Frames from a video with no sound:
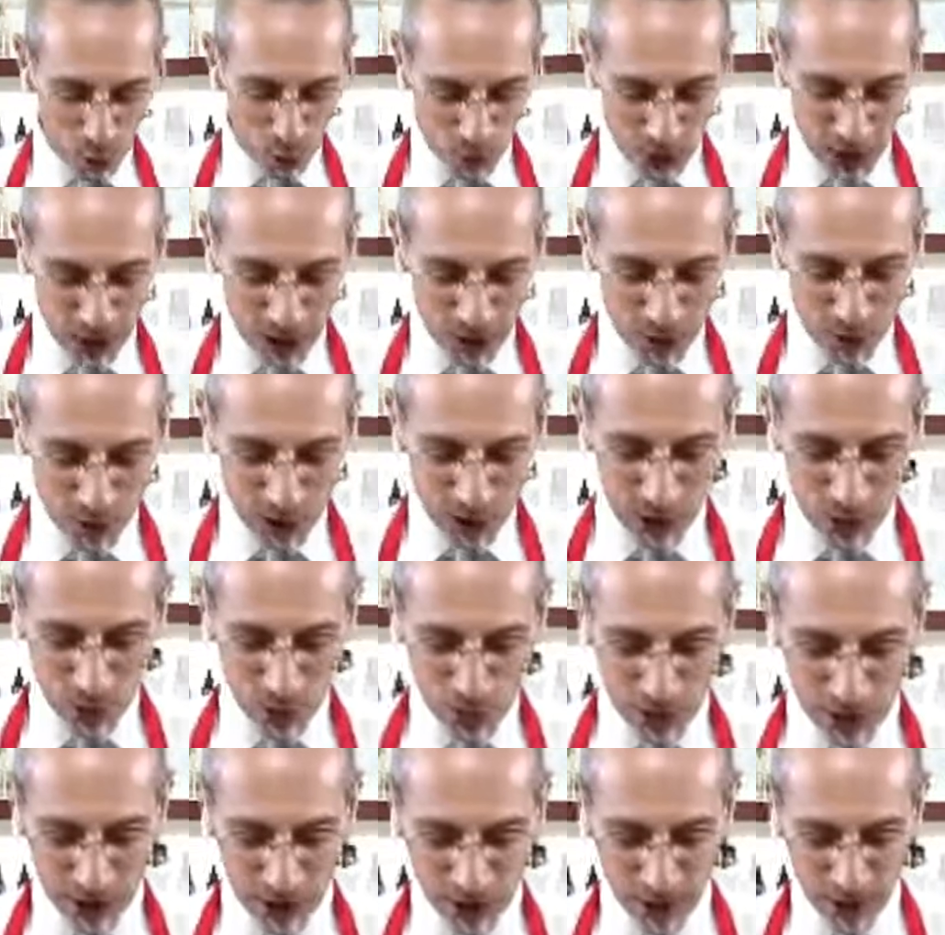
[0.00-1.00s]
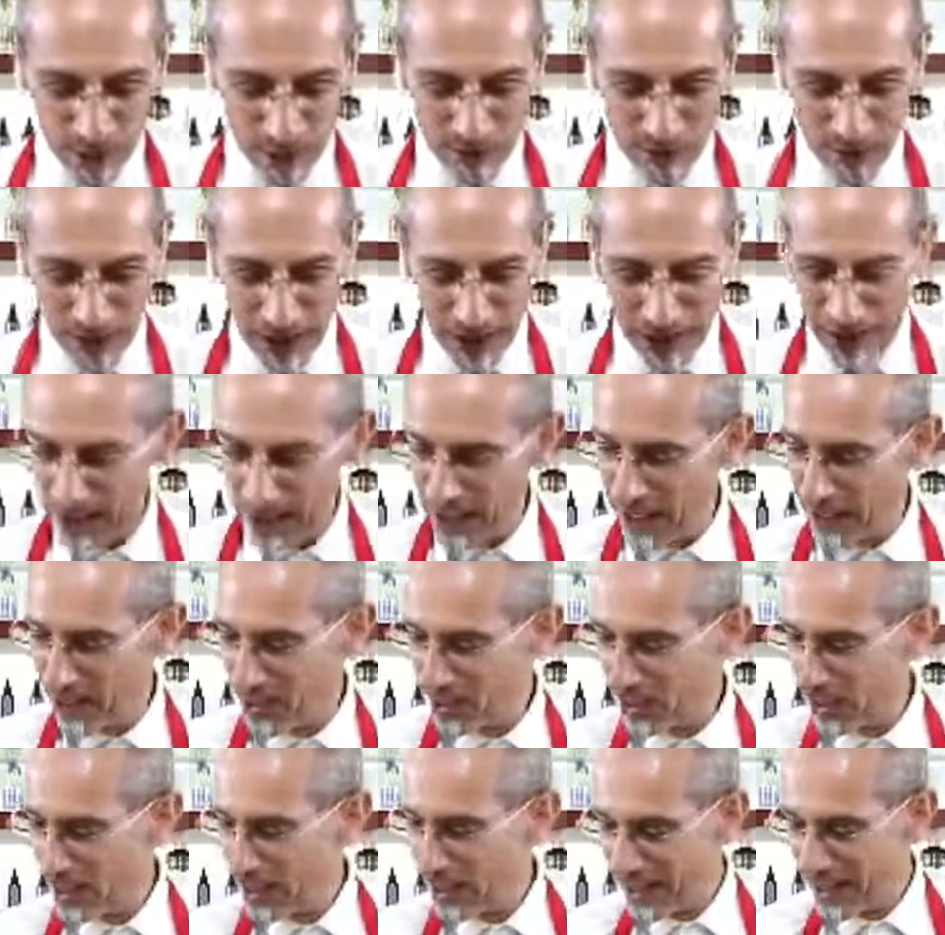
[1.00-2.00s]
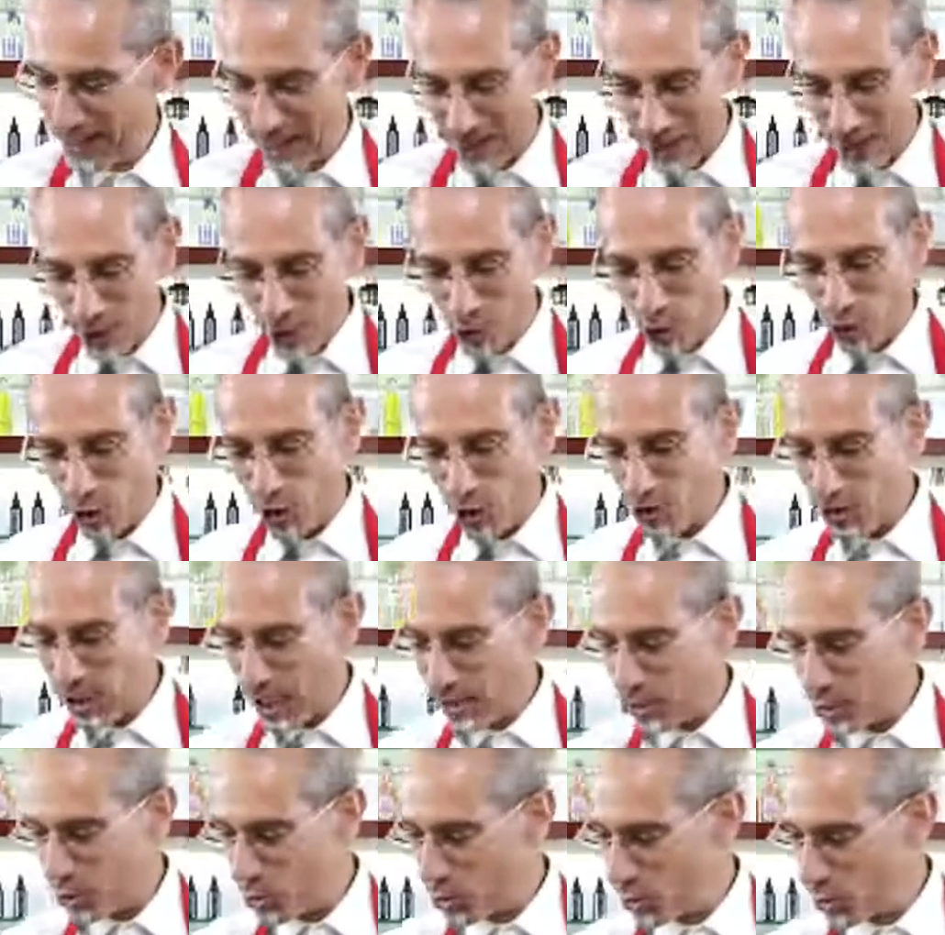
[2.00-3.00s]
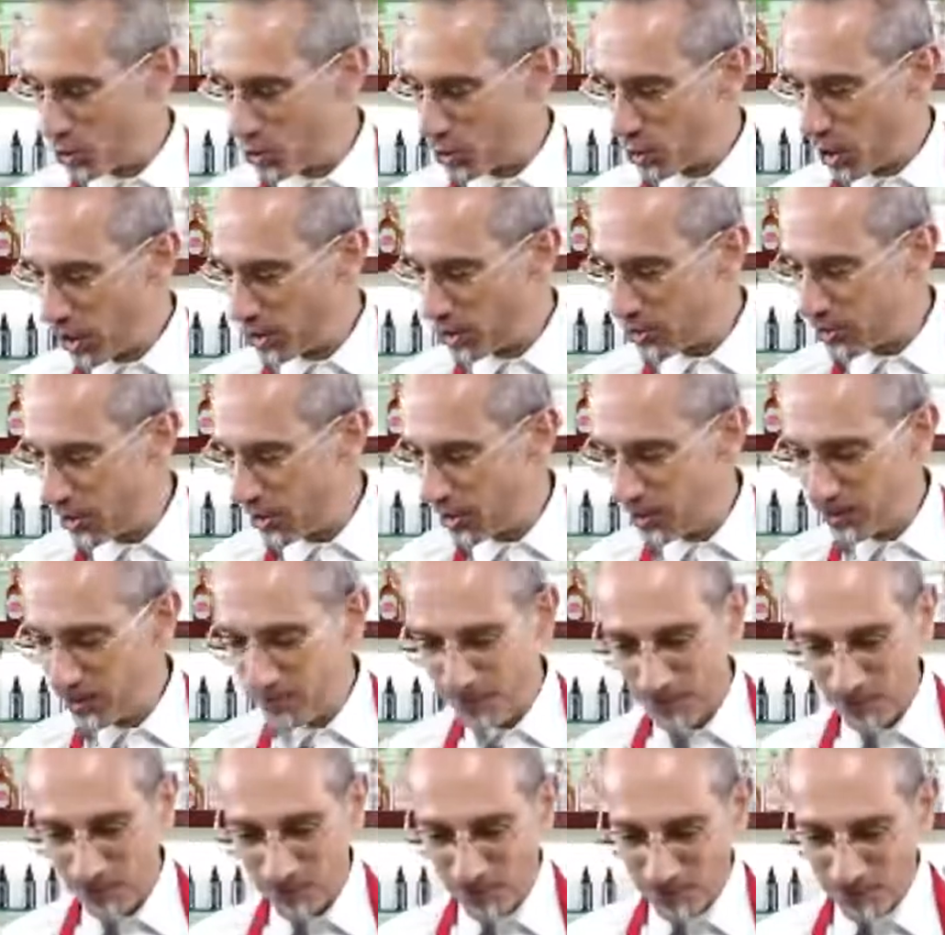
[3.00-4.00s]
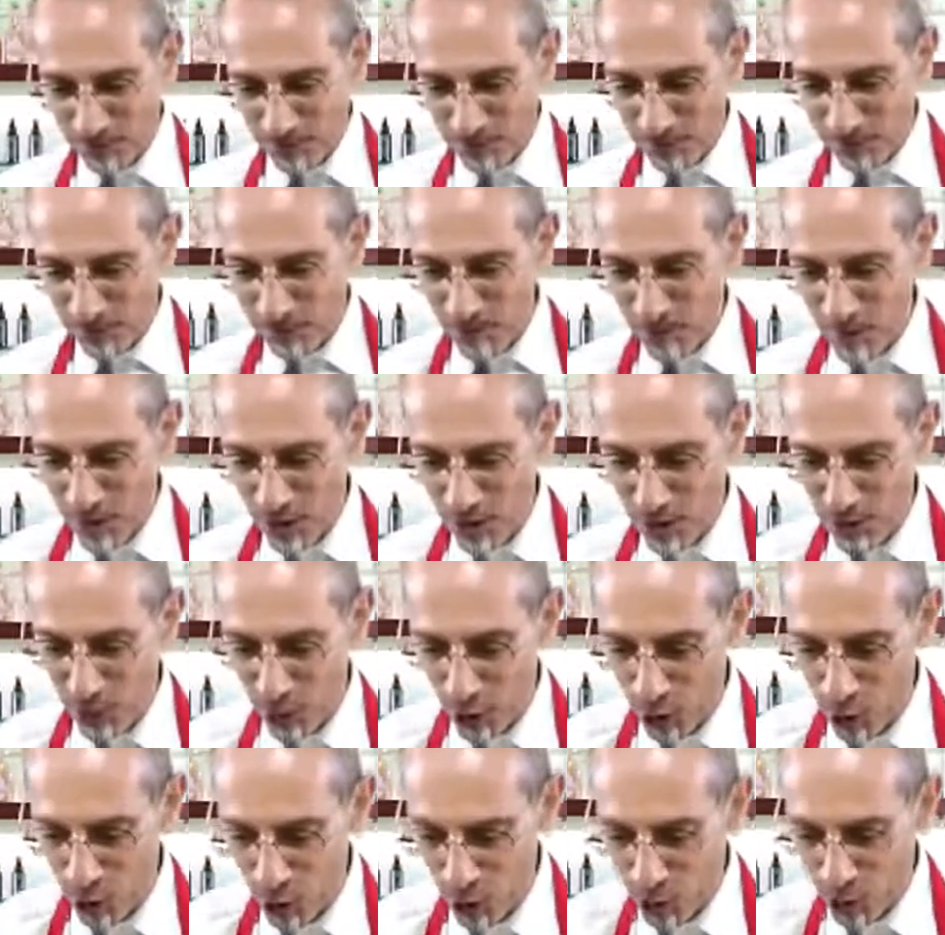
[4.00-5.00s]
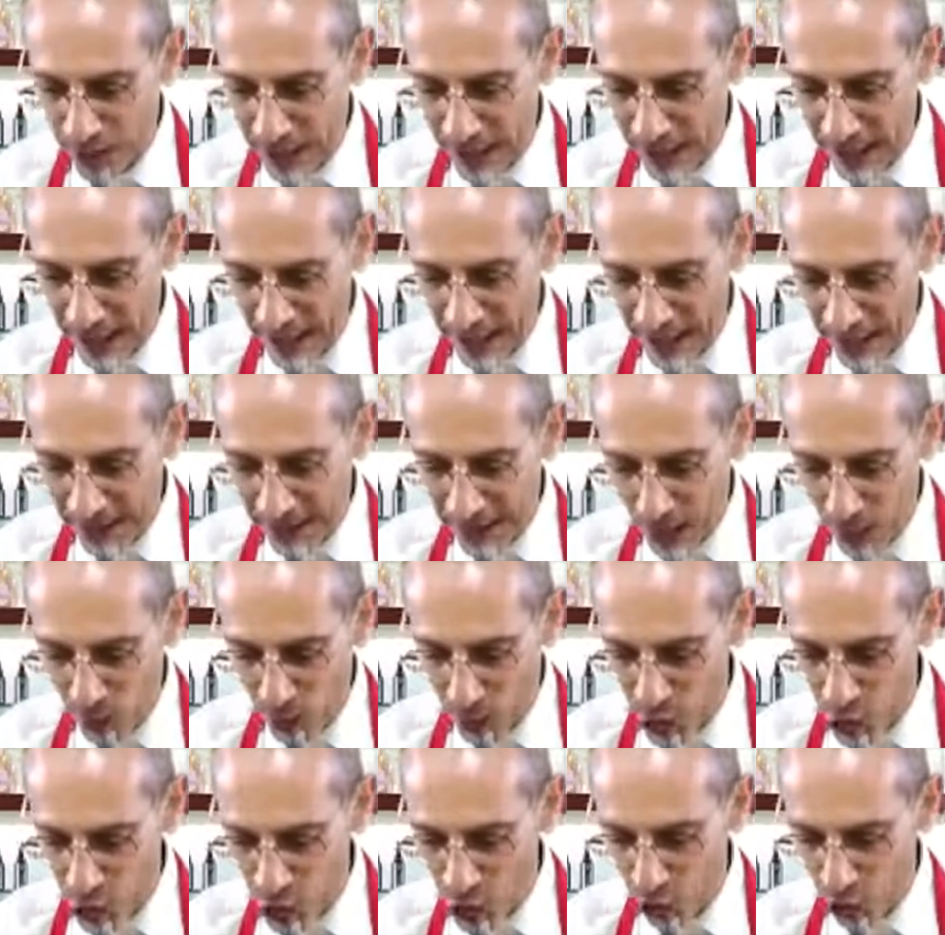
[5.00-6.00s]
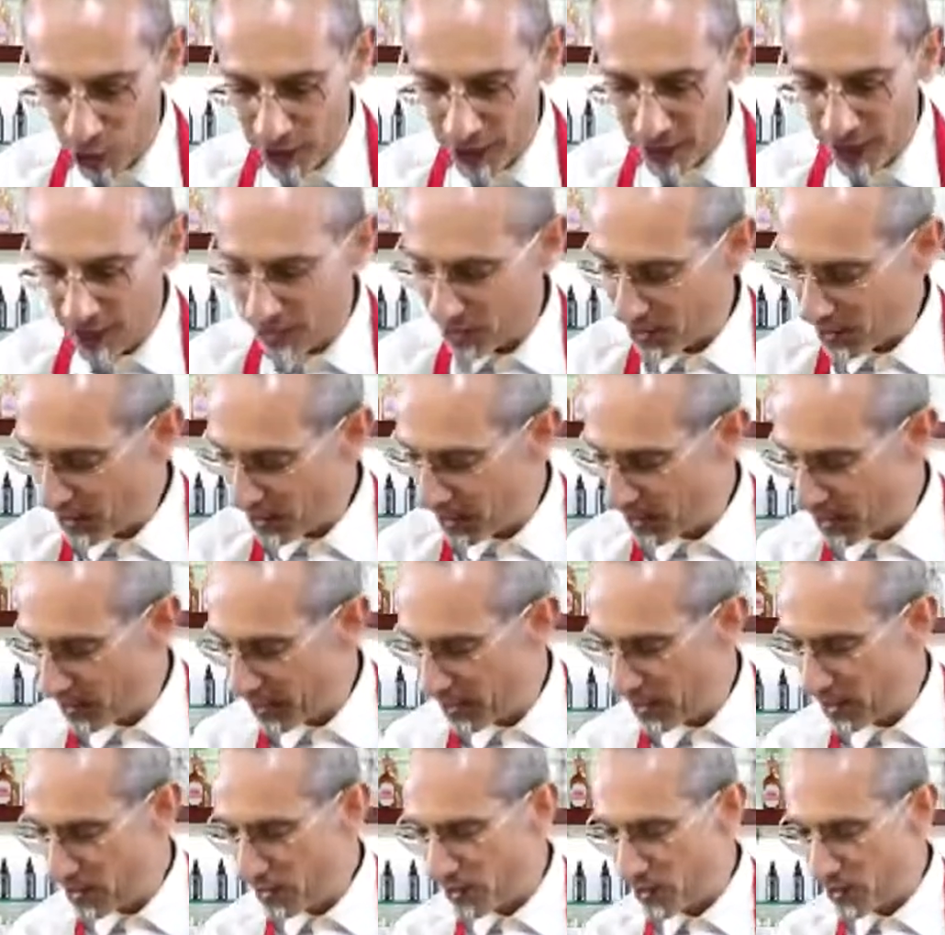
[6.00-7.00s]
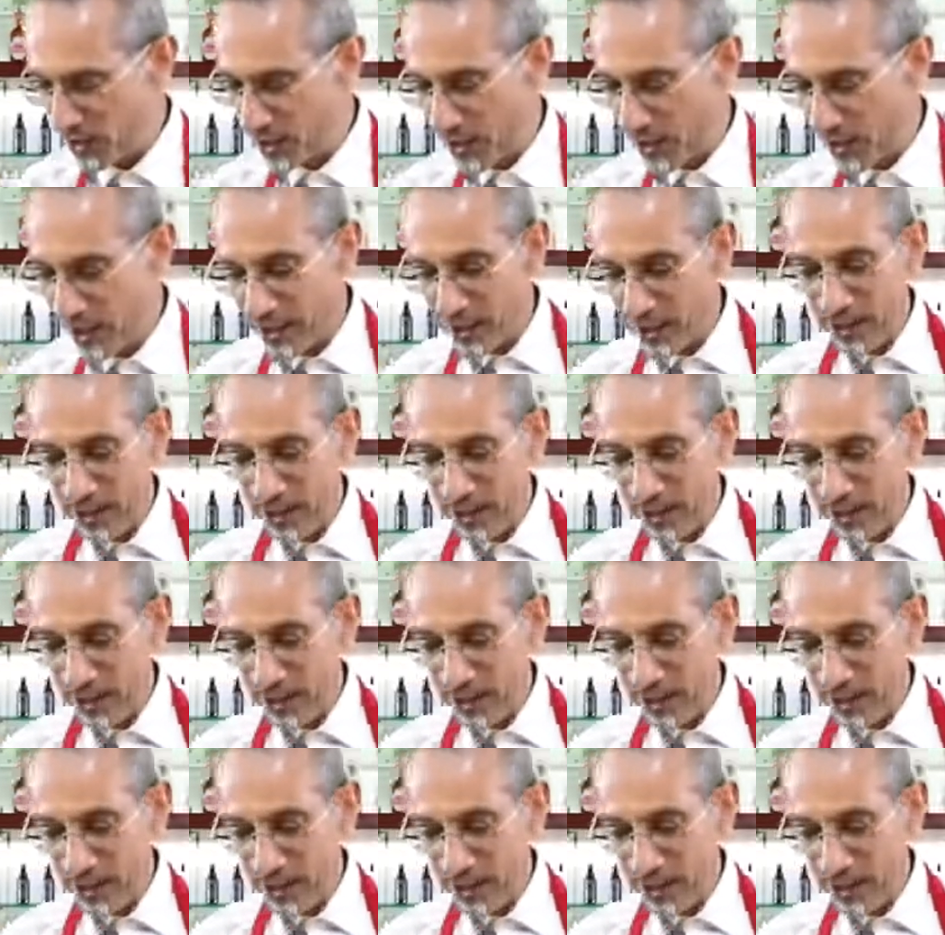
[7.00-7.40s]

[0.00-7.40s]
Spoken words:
really, really works. Very nice. So those are the two cocktails for today that we're showcasing in these